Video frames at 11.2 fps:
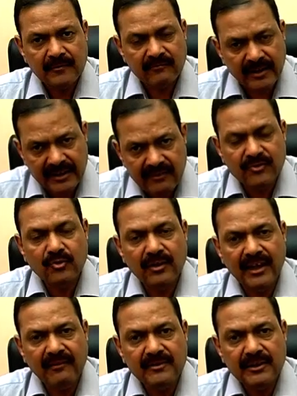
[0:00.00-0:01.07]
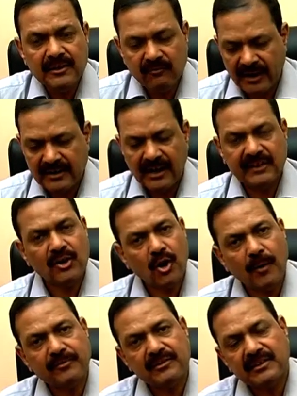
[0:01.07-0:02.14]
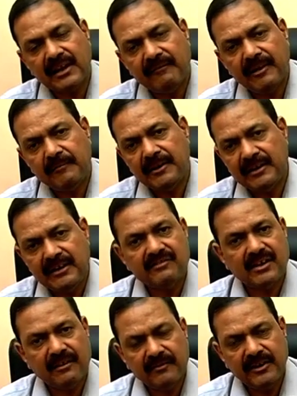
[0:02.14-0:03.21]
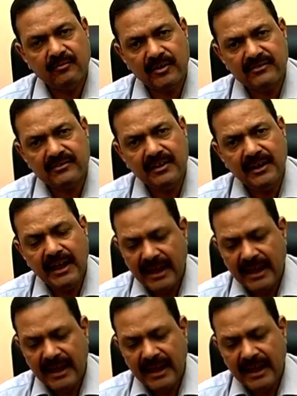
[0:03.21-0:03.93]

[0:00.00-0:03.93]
Very few have, while other options are available in each and every university.